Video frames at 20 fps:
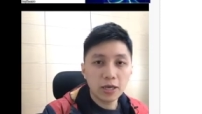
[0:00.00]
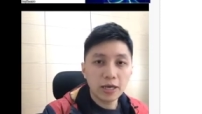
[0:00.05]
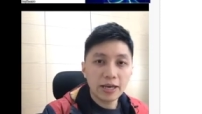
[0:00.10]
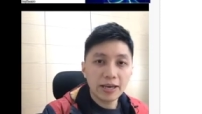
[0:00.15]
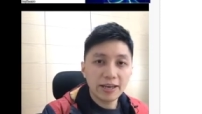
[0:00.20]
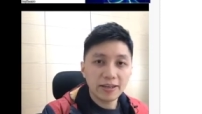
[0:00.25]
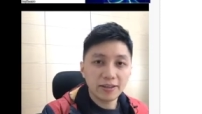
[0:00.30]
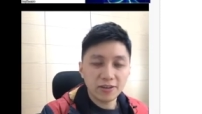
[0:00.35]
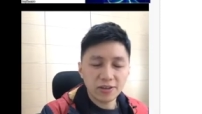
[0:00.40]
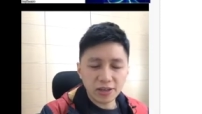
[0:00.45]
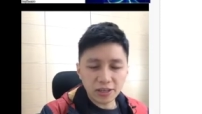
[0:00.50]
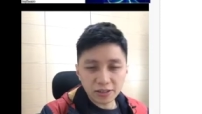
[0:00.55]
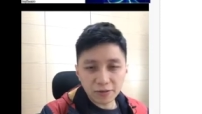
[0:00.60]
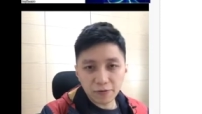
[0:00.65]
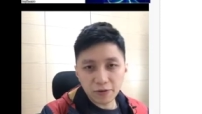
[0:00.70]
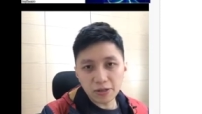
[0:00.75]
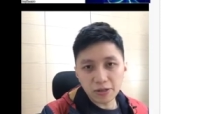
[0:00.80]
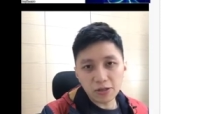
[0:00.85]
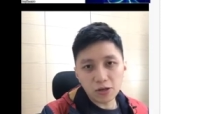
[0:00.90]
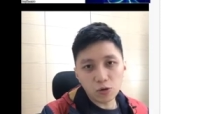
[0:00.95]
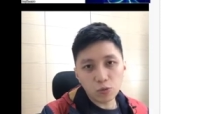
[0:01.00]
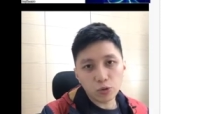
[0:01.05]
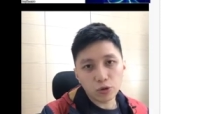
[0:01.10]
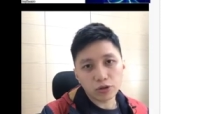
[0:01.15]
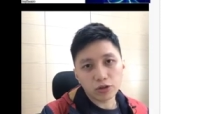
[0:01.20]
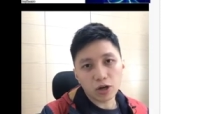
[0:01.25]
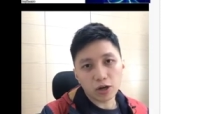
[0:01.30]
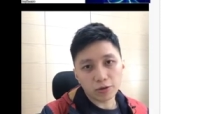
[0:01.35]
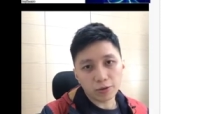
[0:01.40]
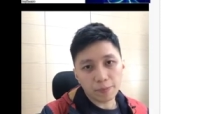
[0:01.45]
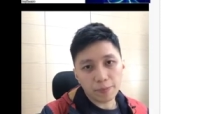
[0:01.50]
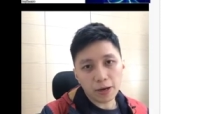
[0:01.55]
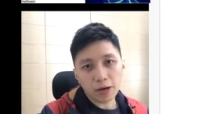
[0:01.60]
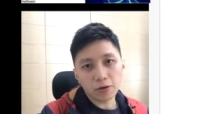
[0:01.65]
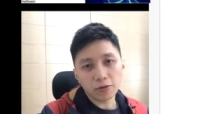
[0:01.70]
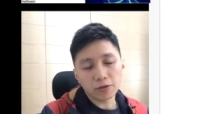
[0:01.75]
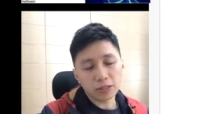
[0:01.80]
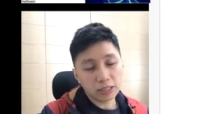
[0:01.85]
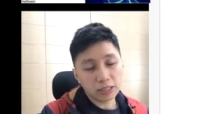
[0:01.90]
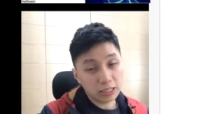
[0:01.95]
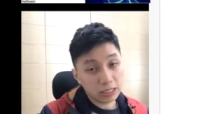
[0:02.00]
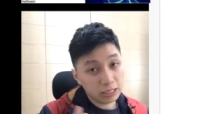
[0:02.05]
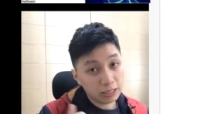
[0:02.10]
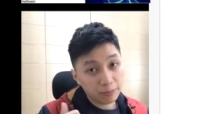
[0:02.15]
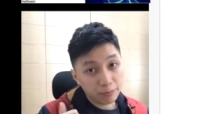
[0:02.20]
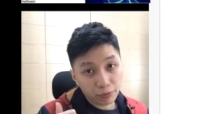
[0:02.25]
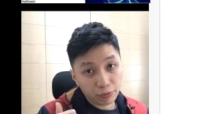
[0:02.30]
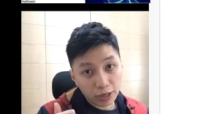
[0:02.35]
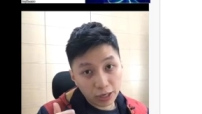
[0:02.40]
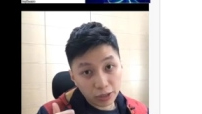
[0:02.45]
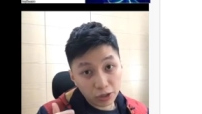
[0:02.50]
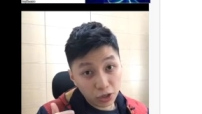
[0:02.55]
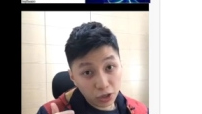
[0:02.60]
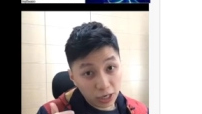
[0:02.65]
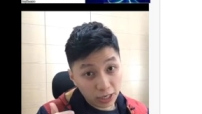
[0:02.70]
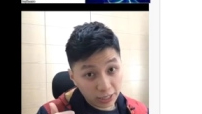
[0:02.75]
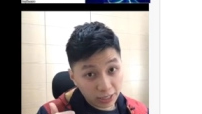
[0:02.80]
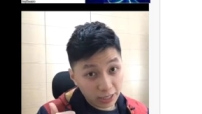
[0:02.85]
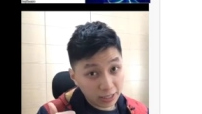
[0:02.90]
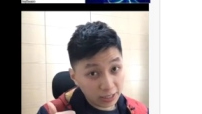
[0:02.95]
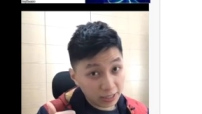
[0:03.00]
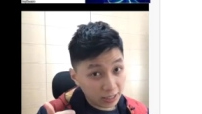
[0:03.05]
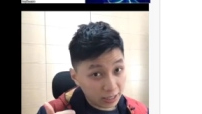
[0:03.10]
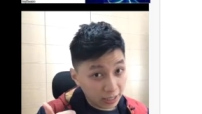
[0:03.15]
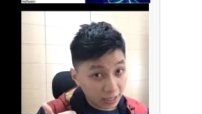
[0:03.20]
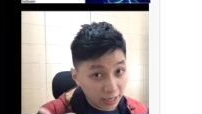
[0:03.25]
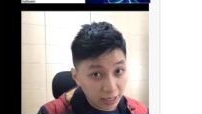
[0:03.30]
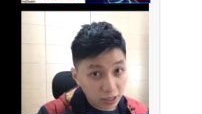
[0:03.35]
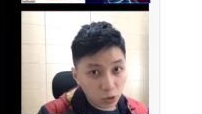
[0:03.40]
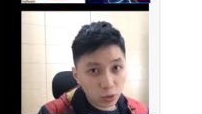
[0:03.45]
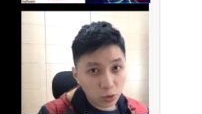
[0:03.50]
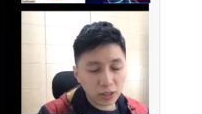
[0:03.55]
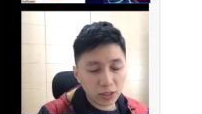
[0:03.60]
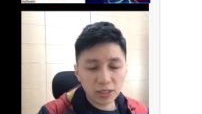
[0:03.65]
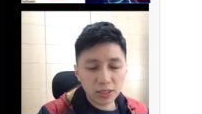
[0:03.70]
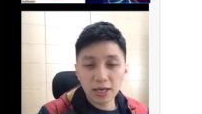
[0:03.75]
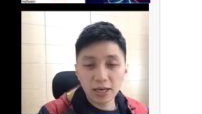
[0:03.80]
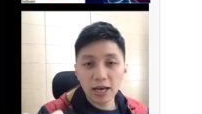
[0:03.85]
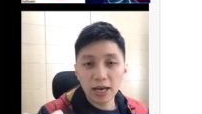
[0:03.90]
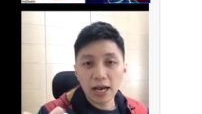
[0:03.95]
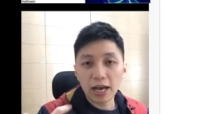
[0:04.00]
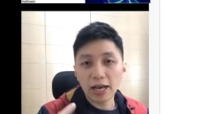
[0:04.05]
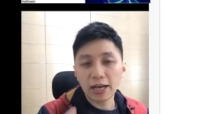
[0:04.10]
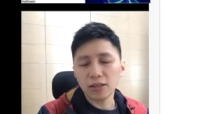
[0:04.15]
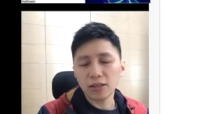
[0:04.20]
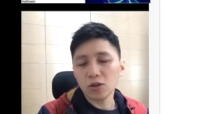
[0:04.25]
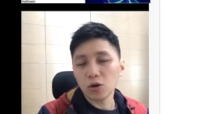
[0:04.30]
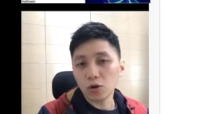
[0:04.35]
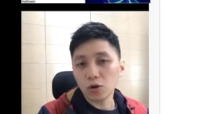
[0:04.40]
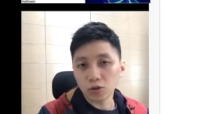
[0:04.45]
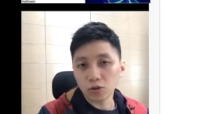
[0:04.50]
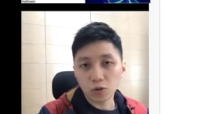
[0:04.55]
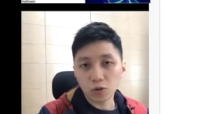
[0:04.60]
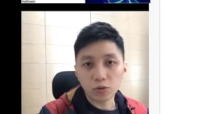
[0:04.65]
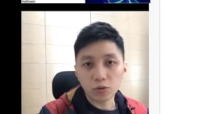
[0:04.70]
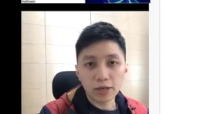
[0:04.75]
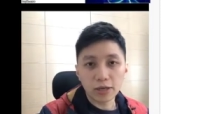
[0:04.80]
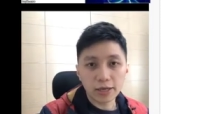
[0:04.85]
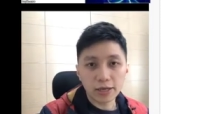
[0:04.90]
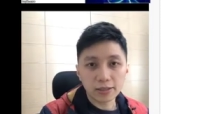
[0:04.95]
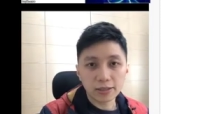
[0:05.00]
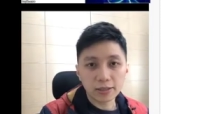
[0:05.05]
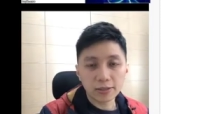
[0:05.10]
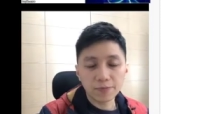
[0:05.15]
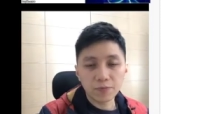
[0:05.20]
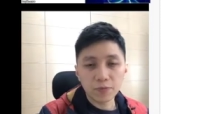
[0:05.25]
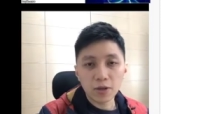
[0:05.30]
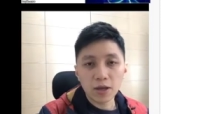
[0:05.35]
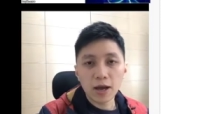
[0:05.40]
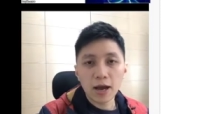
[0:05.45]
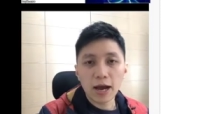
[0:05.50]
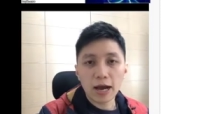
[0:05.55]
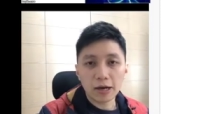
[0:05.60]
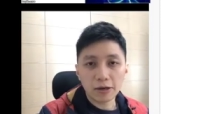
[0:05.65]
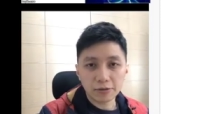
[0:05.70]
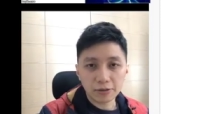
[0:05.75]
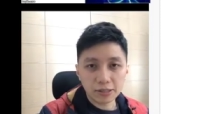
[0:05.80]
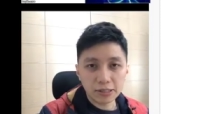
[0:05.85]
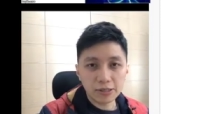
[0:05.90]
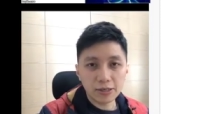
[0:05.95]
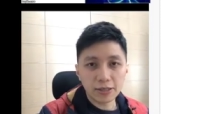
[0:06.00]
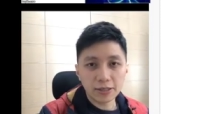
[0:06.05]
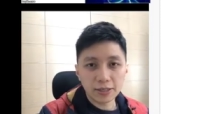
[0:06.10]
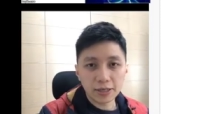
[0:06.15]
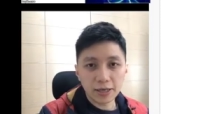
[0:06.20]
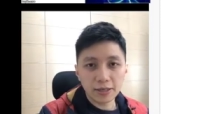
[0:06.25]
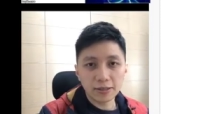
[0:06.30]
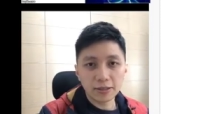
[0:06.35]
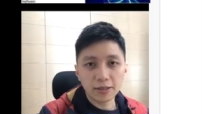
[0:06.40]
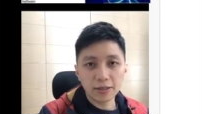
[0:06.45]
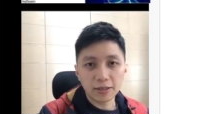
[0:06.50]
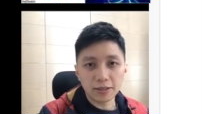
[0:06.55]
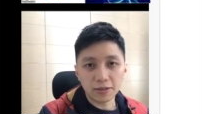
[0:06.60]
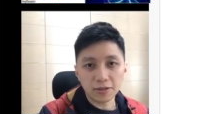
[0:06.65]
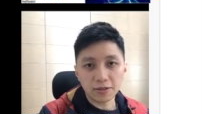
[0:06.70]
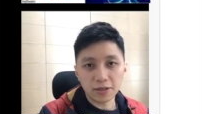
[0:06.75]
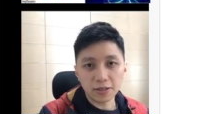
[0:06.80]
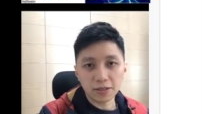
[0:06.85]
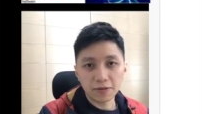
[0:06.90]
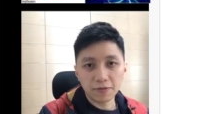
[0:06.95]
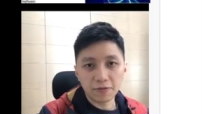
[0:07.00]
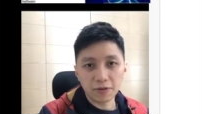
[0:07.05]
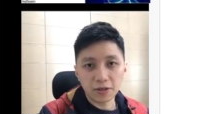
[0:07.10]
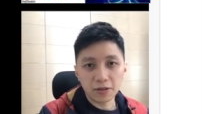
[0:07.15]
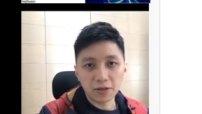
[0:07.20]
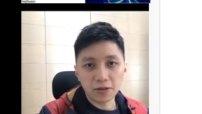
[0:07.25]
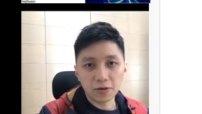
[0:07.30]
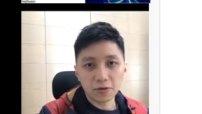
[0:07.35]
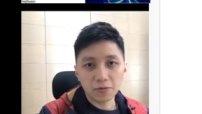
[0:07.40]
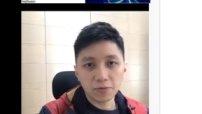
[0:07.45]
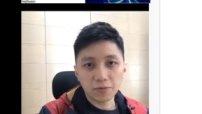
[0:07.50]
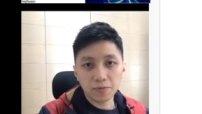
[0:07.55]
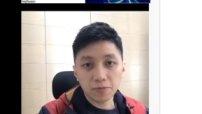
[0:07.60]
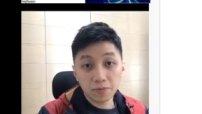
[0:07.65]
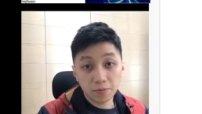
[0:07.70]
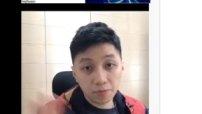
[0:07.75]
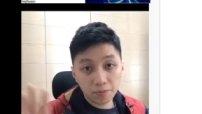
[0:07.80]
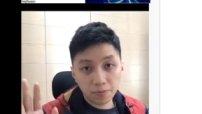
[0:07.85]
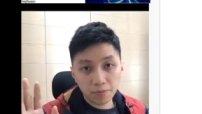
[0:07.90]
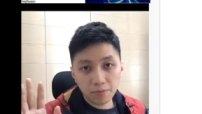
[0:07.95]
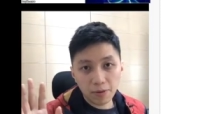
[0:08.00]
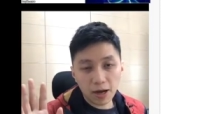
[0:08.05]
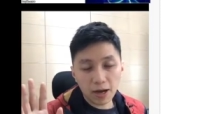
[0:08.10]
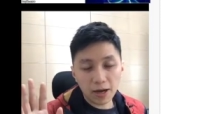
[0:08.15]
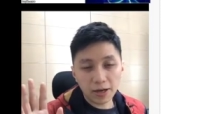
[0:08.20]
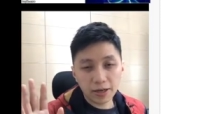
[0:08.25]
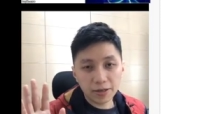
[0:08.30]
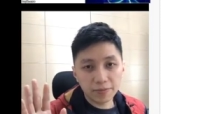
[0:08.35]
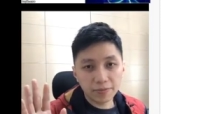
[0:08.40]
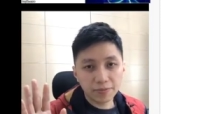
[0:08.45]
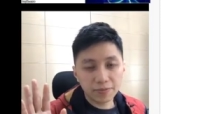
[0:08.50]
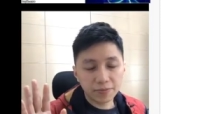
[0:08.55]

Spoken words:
In the next video, we'll talk about the pressure against the liquid and also gas. I'll see you again in the next video. Bye!